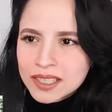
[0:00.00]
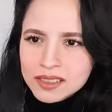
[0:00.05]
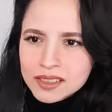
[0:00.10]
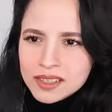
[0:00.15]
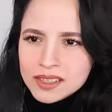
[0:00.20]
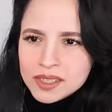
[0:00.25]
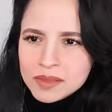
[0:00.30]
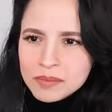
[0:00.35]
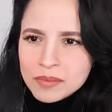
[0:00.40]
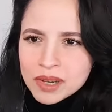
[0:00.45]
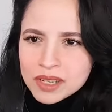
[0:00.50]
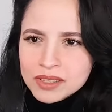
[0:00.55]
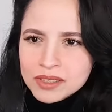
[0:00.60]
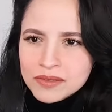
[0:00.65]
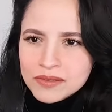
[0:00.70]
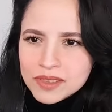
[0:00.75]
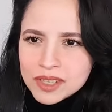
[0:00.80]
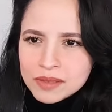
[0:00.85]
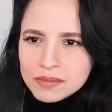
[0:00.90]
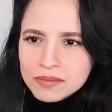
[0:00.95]
there's a bunch
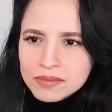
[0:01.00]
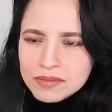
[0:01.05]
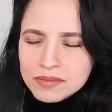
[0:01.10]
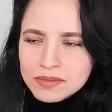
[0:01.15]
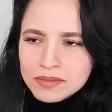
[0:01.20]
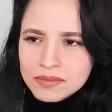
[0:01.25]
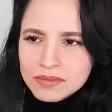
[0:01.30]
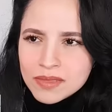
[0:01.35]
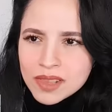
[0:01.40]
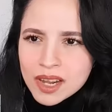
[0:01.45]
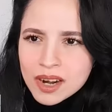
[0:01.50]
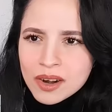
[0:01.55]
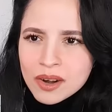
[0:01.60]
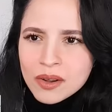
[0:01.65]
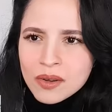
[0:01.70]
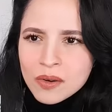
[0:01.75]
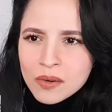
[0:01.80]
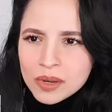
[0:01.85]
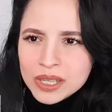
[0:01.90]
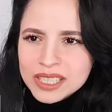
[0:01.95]
of them that are
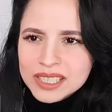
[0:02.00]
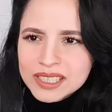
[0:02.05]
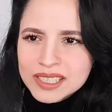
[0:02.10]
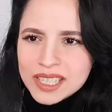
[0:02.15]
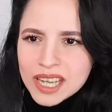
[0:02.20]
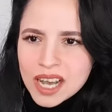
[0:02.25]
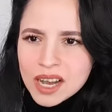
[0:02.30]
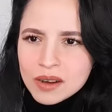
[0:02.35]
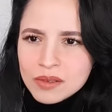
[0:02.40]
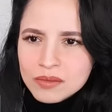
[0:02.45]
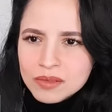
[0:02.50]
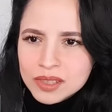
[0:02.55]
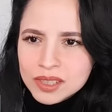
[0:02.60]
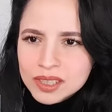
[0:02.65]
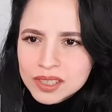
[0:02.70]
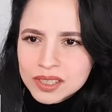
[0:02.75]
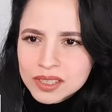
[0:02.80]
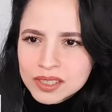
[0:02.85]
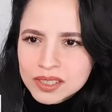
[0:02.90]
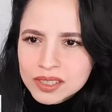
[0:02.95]
going down.